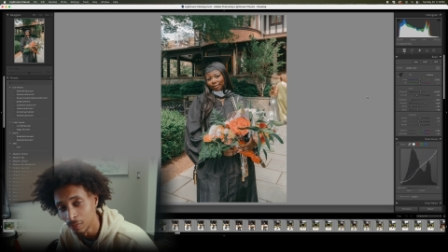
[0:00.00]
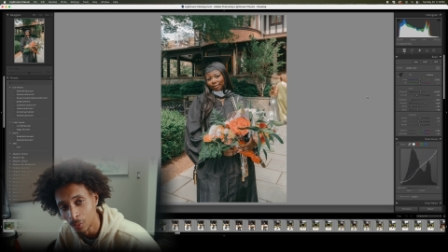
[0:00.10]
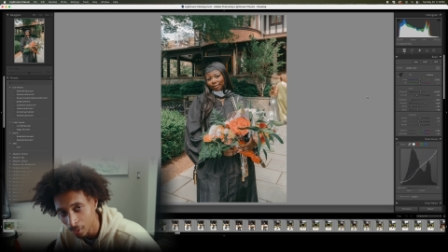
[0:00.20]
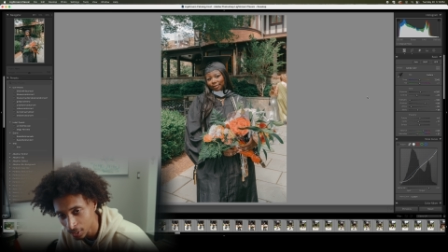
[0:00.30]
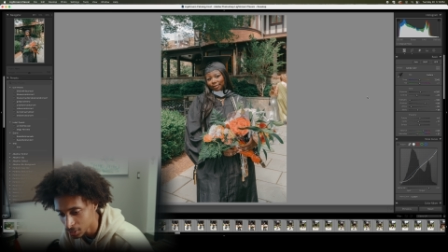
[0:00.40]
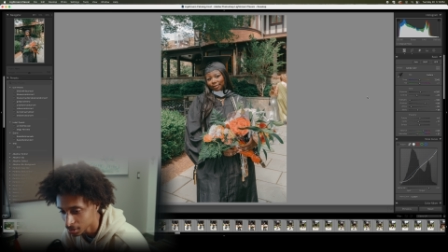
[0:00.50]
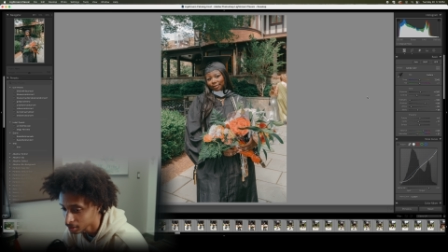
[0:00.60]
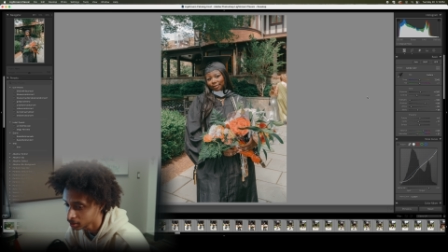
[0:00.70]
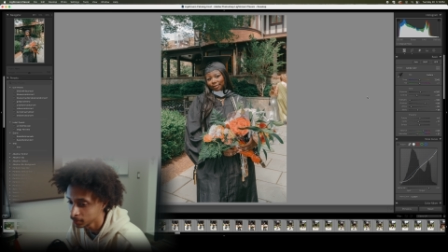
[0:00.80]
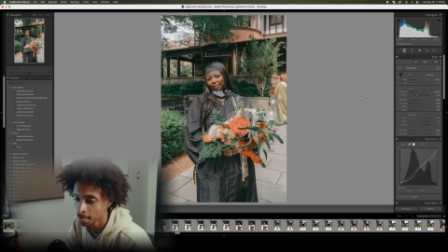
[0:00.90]
for
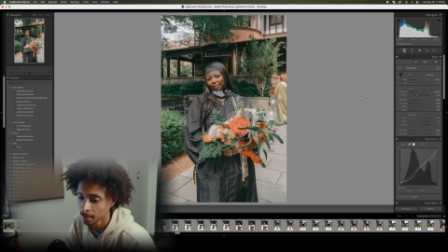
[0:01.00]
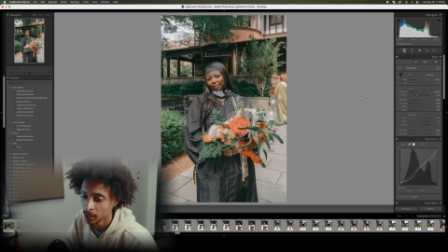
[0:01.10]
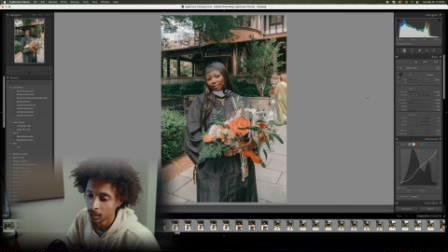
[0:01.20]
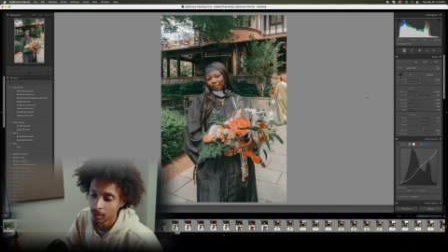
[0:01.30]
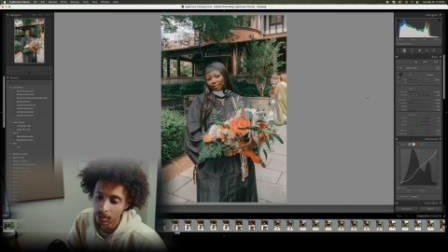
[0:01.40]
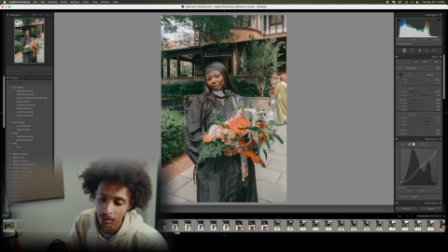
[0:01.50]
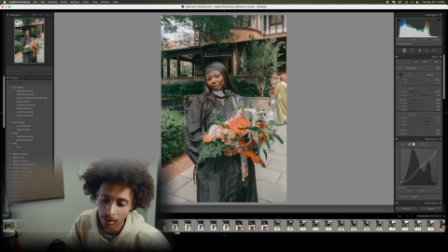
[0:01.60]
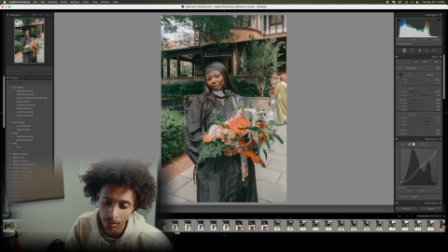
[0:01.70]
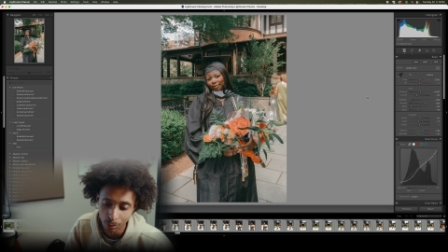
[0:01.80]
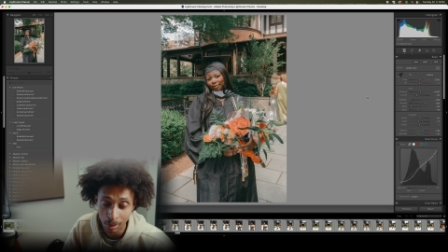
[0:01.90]
watching.
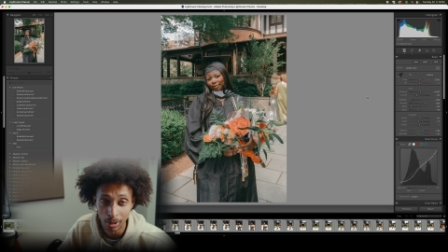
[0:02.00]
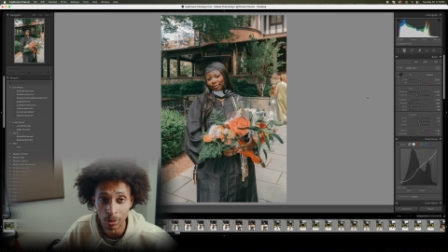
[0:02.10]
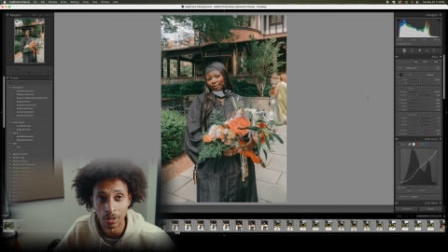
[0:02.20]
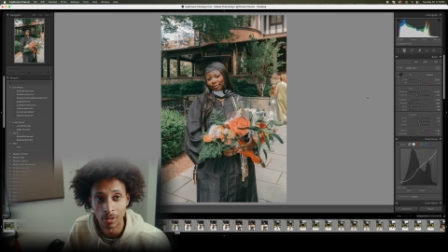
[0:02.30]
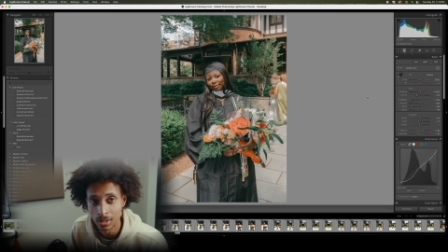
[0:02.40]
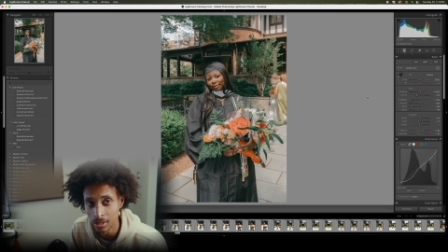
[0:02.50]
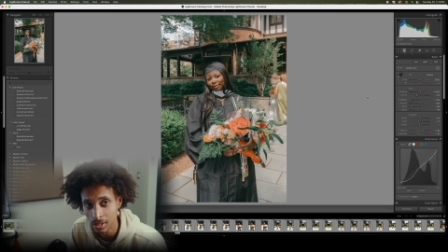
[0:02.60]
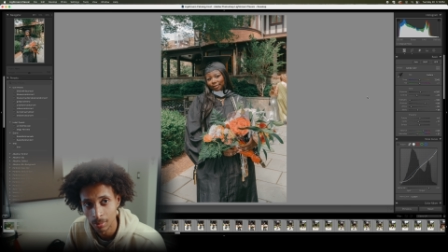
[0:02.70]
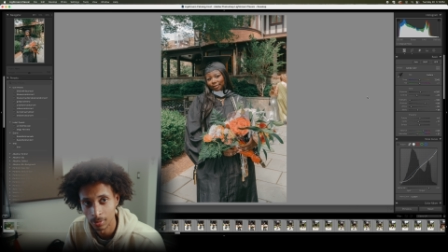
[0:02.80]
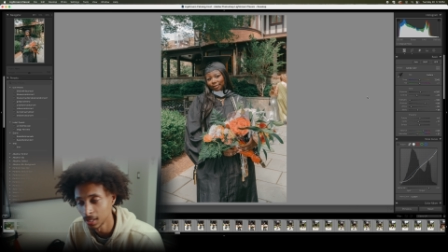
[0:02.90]
We're gonna be going crazy this
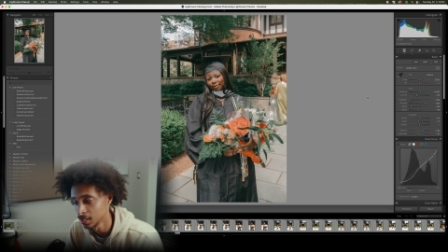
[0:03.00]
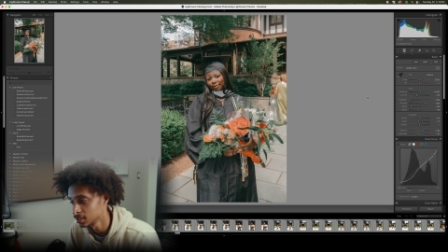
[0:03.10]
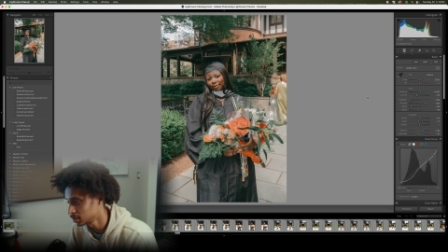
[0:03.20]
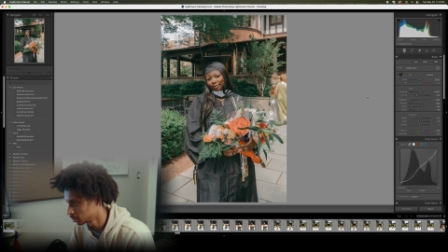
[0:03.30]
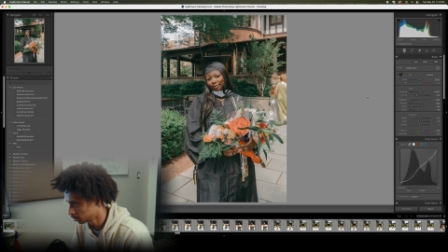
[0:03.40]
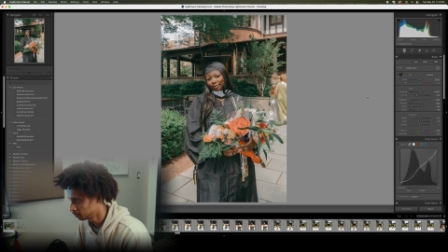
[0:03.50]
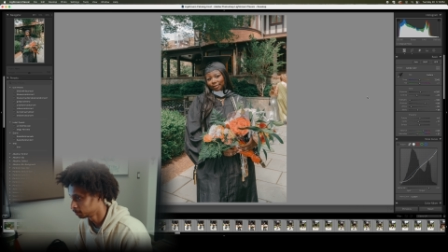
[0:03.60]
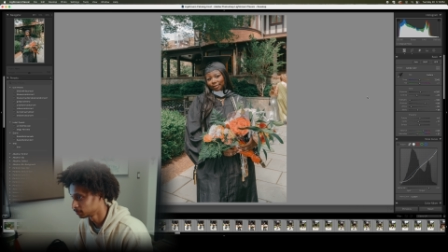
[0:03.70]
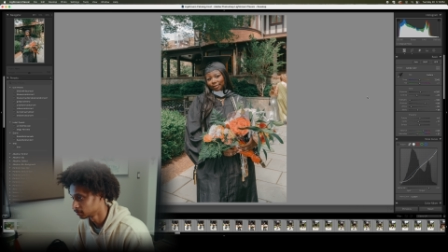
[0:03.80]
summer, like I said.